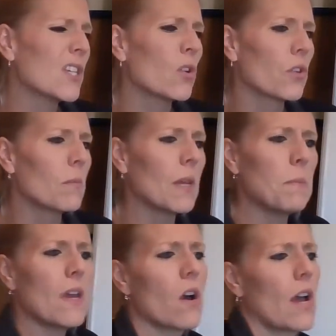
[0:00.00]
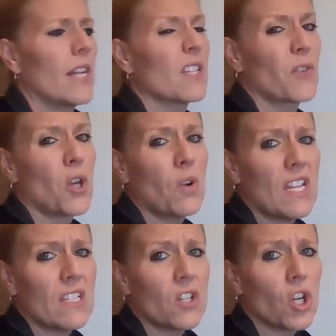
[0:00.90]
you know, there might be all kinds of
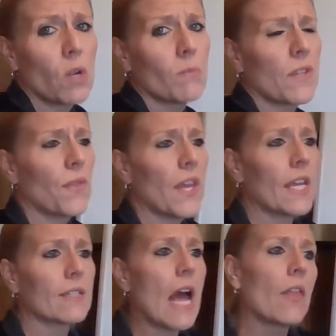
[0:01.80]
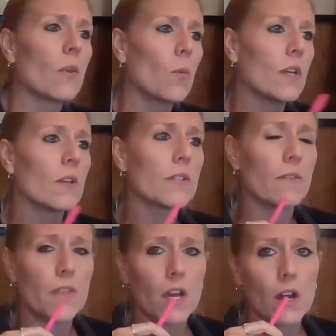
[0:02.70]
cooties and germs and things on the wheels
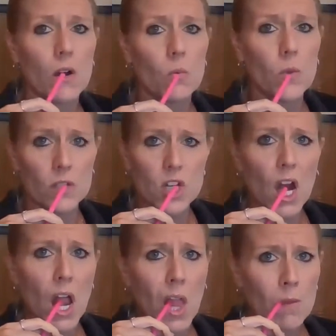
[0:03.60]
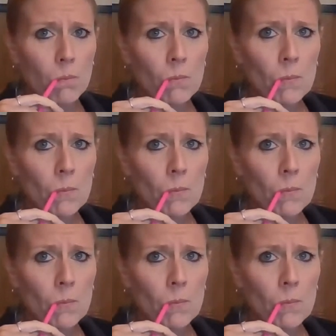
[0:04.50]
of their wheelchair?